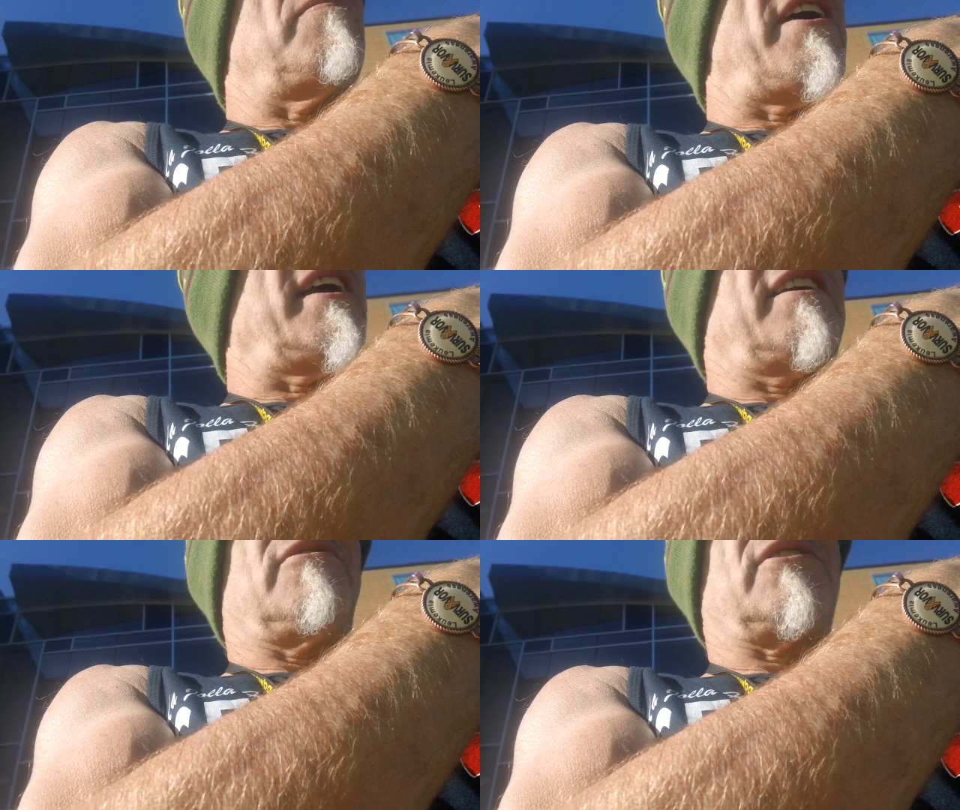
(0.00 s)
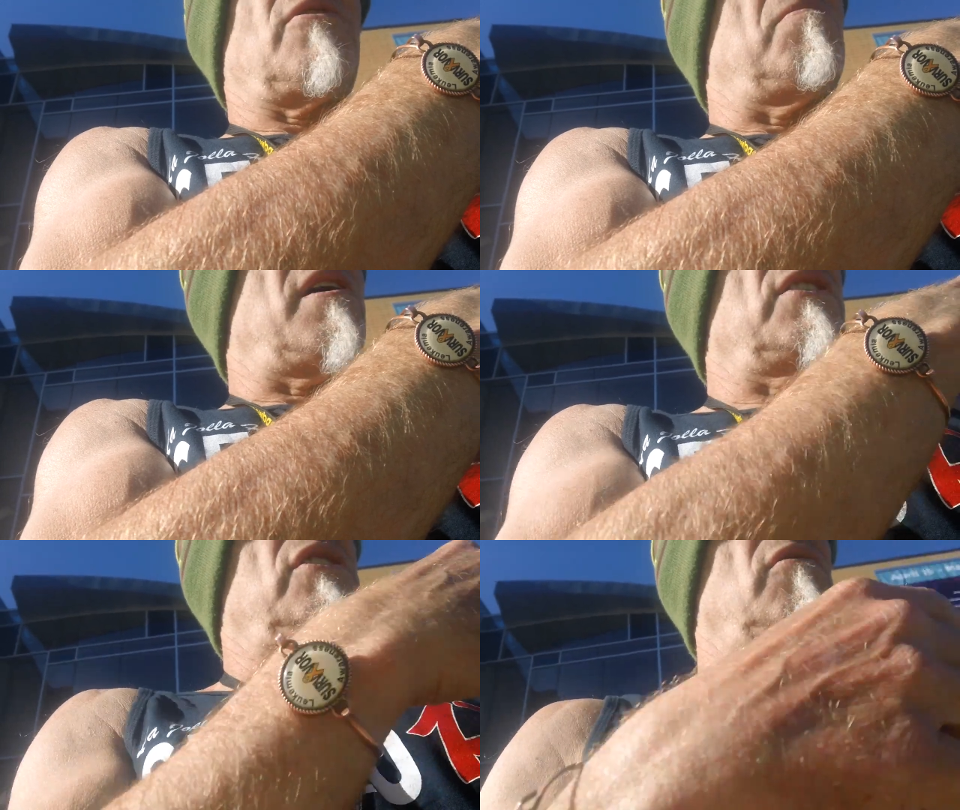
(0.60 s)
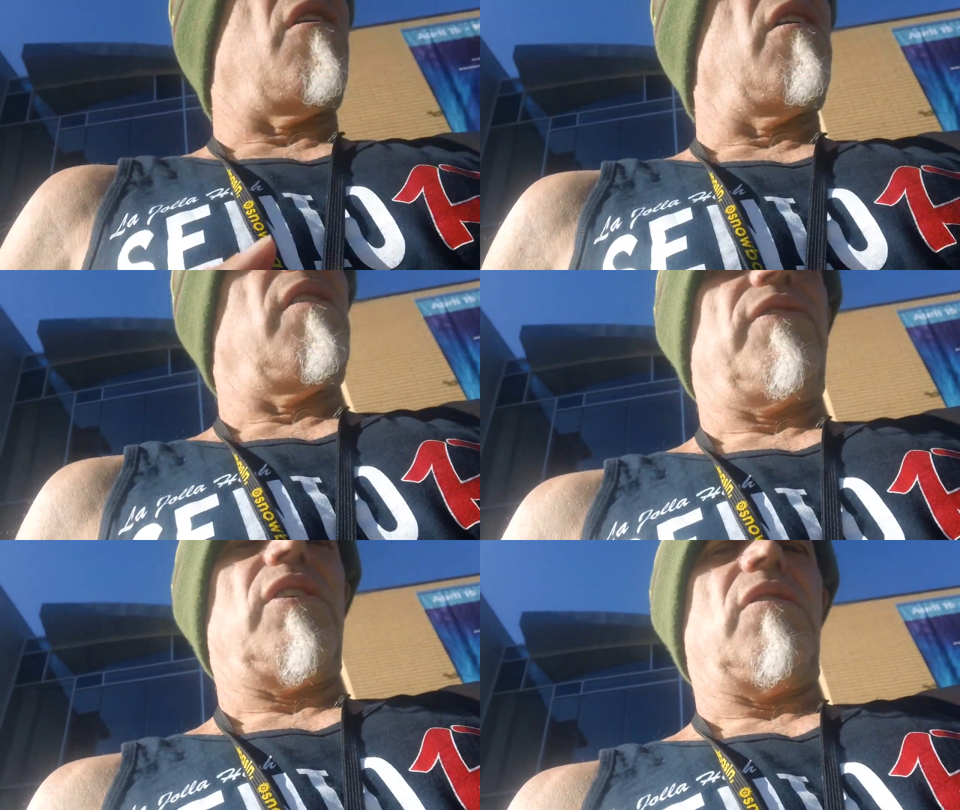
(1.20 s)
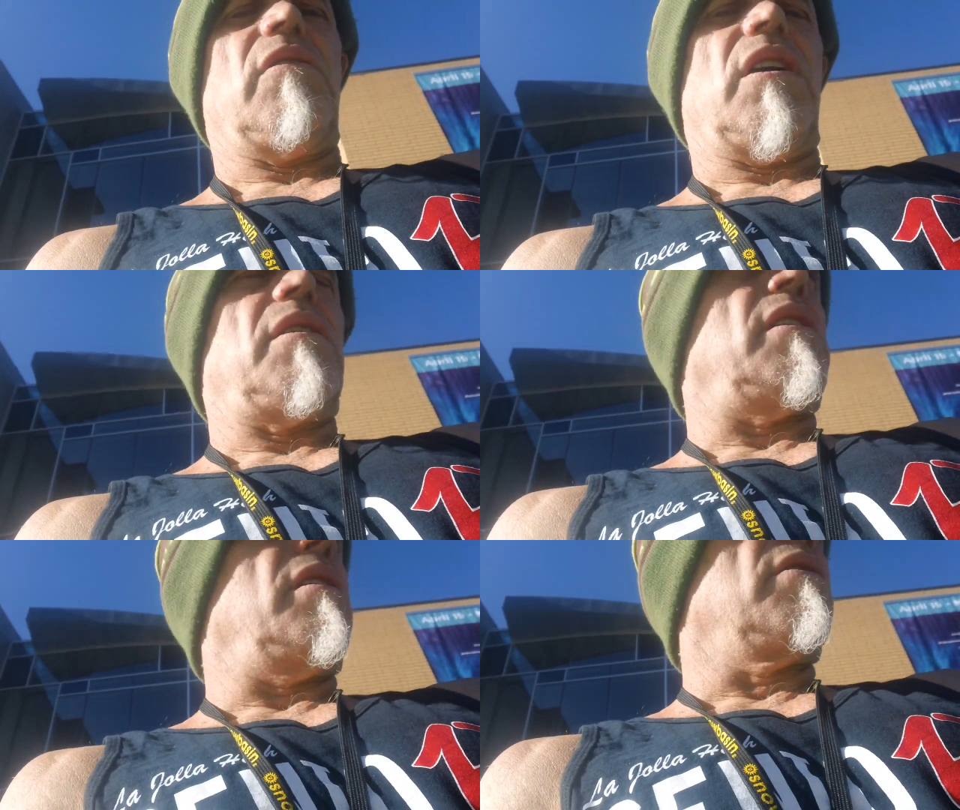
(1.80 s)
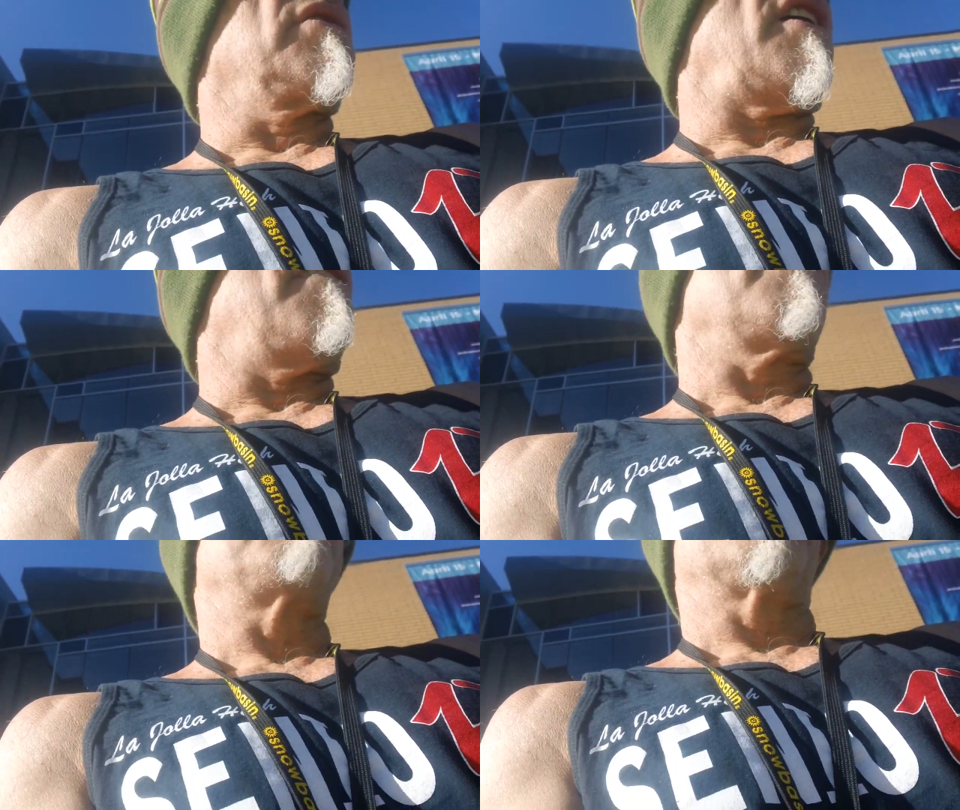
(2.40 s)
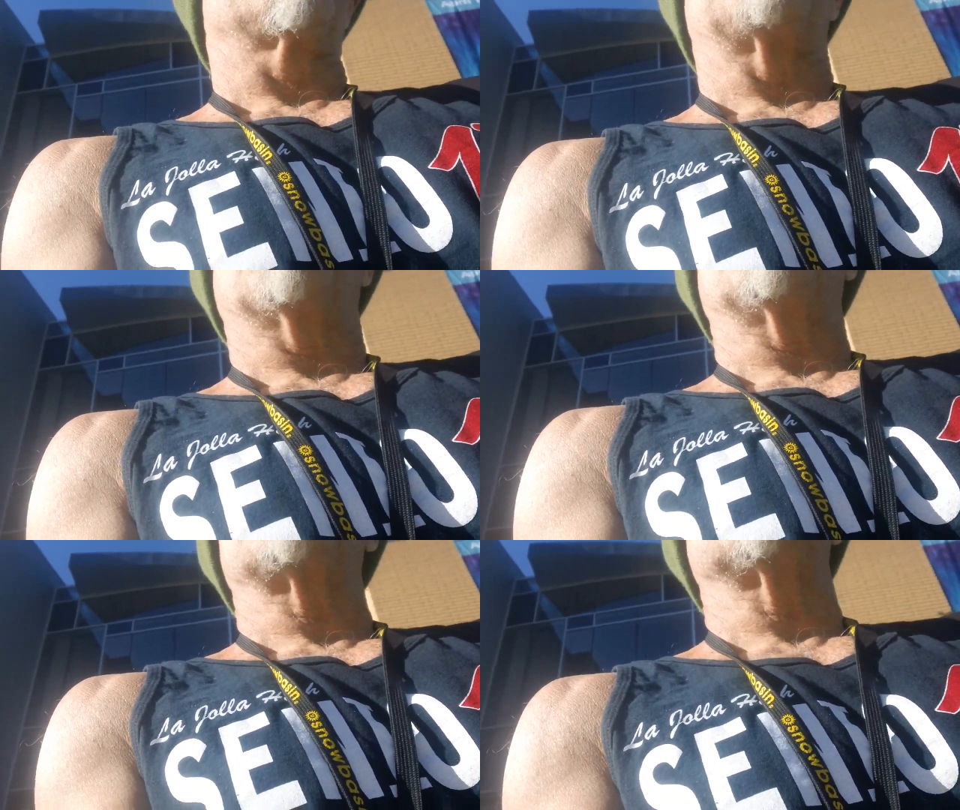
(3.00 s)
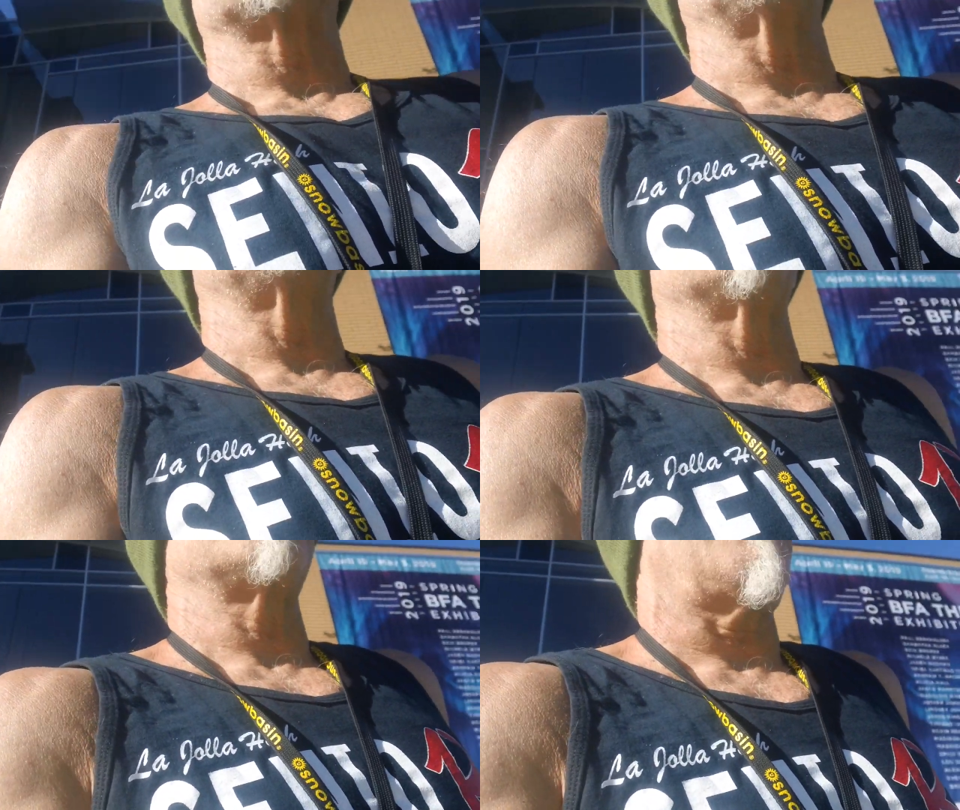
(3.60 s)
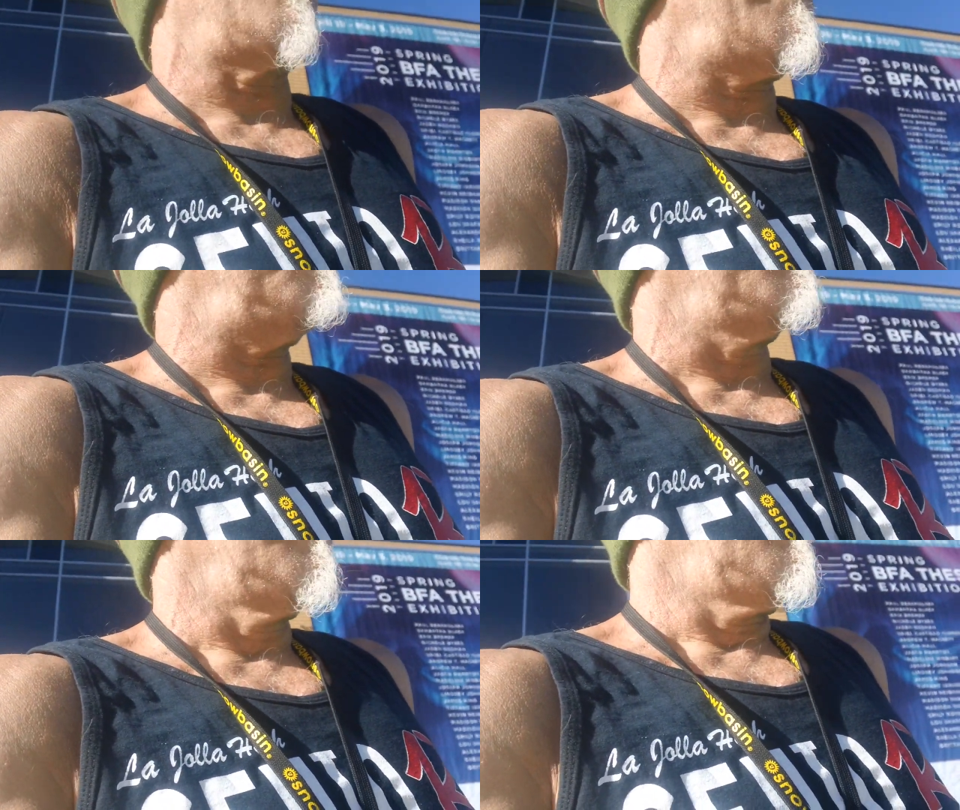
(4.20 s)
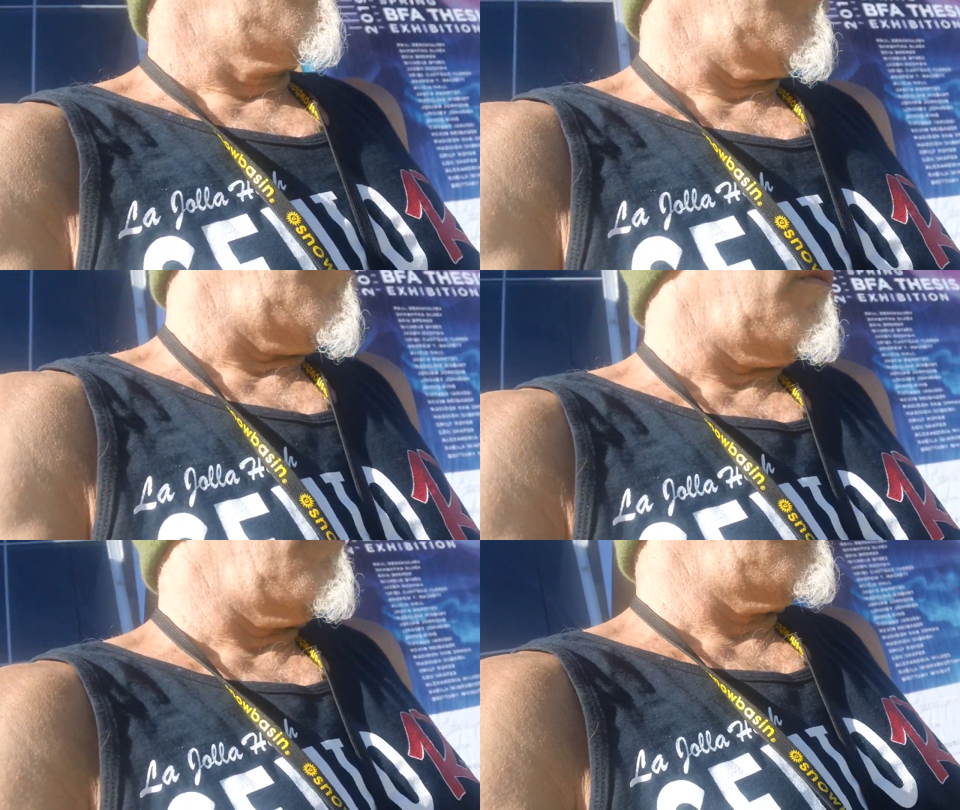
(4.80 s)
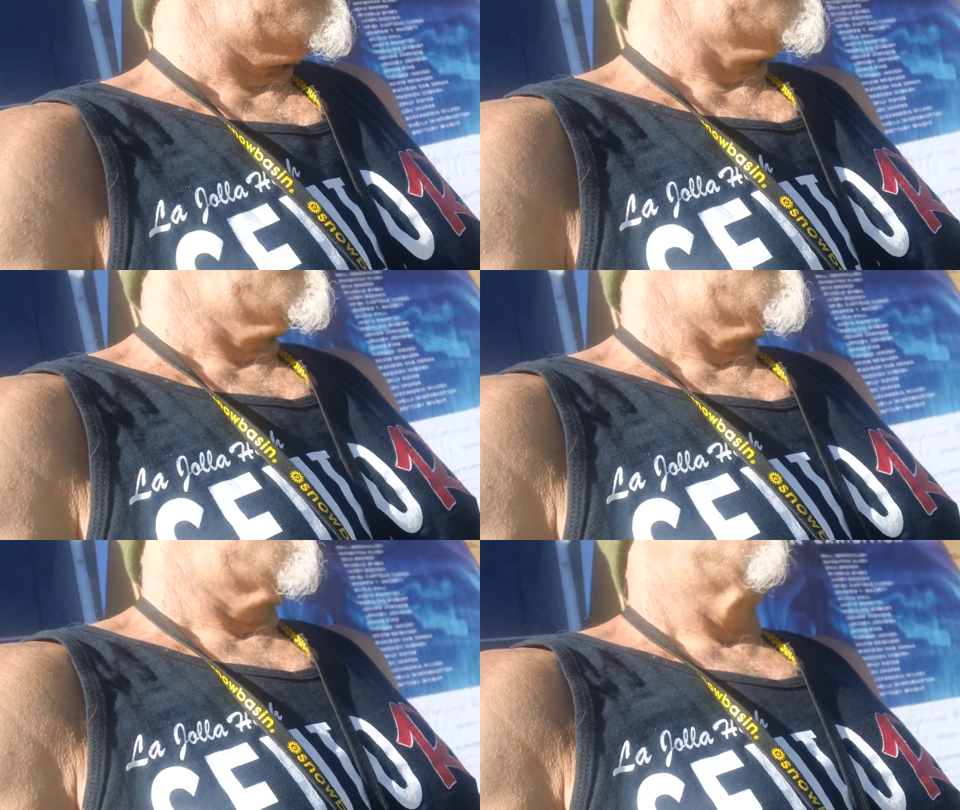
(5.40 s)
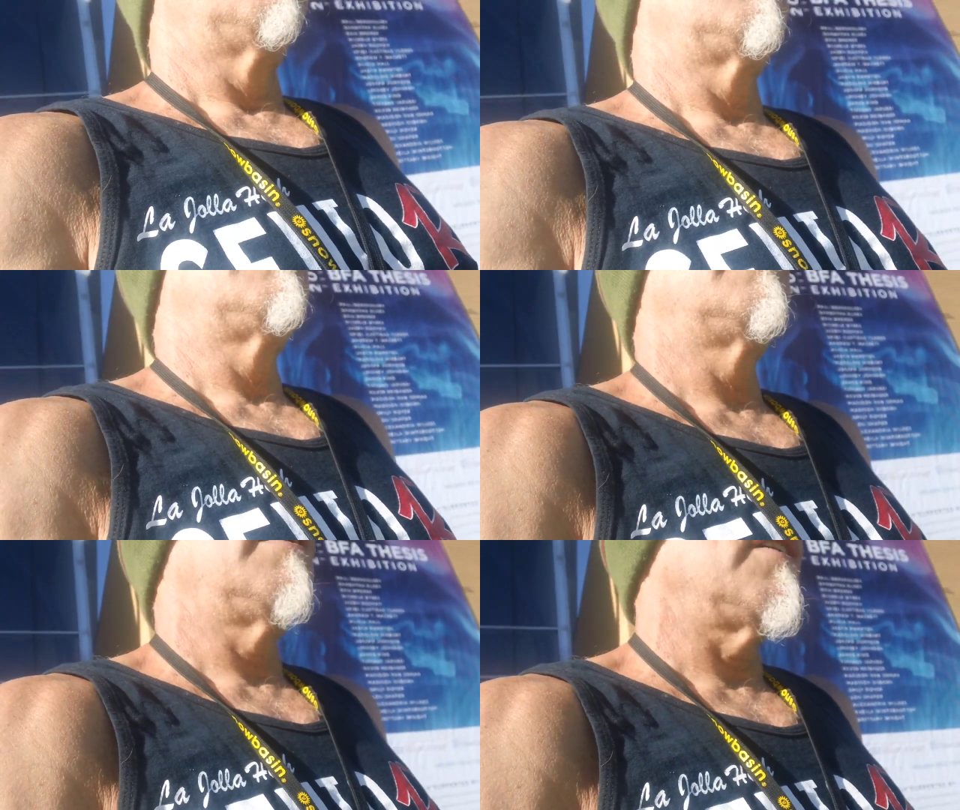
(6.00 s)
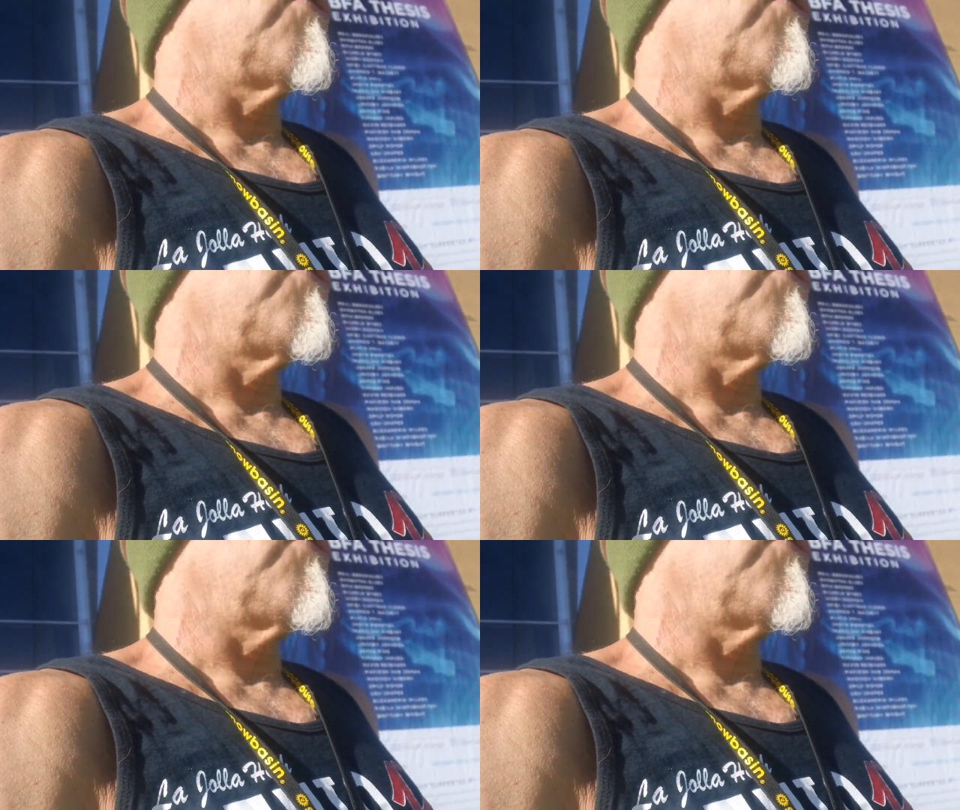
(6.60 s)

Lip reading: [unreadable: no face in view]